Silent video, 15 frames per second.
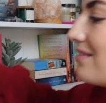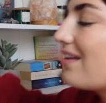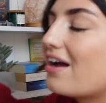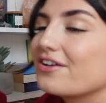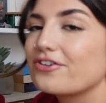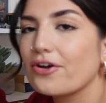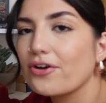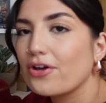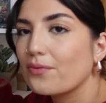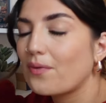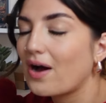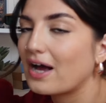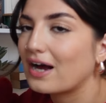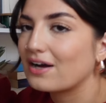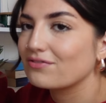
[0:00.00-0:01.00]
I don't know
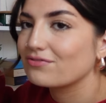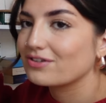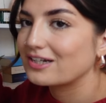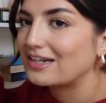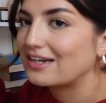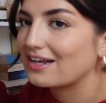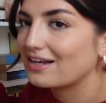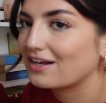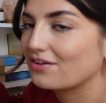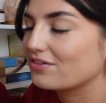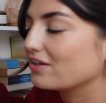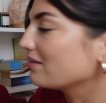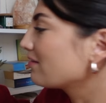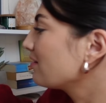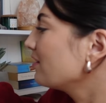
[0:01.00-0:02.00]
why I really like how
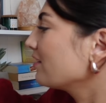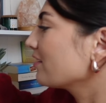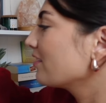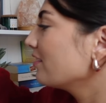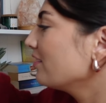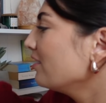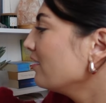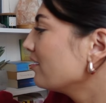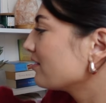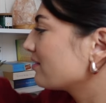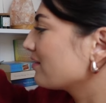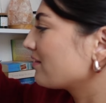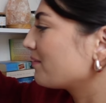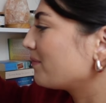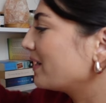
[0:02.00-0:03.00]
these look
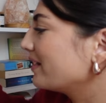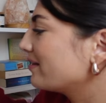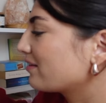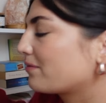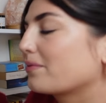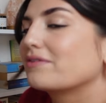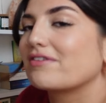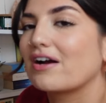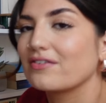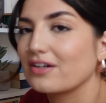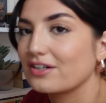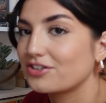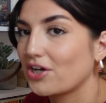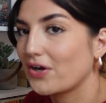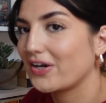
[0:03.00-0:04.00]
displayed this way around.
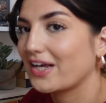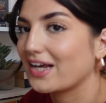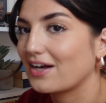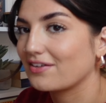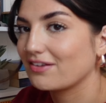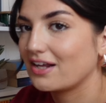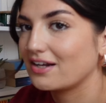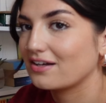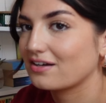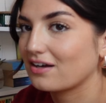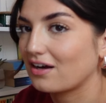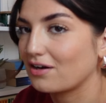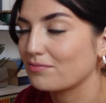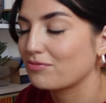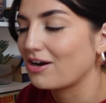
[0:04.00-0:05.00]
I don't like how they look
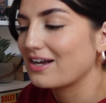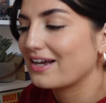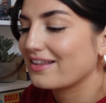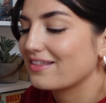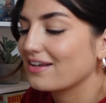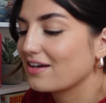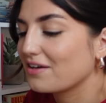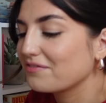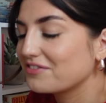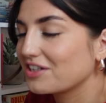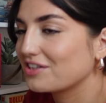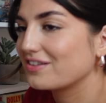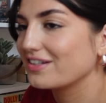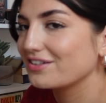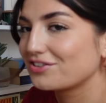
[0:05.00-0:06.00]
upright. I think I've
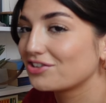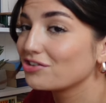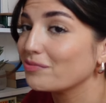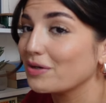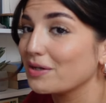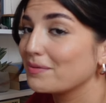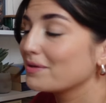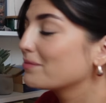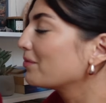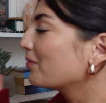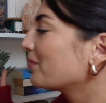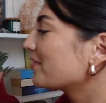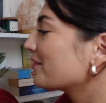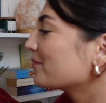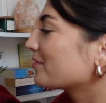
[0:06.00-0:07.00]
just seen too many people
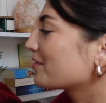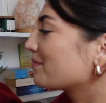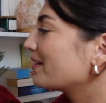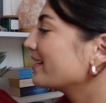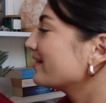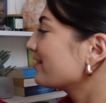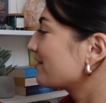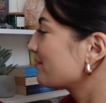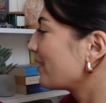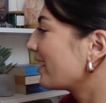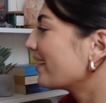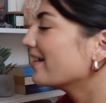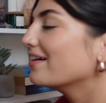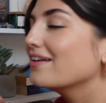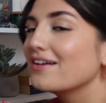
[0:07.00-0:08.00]
with them displayed this
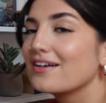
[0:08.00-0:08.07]
way.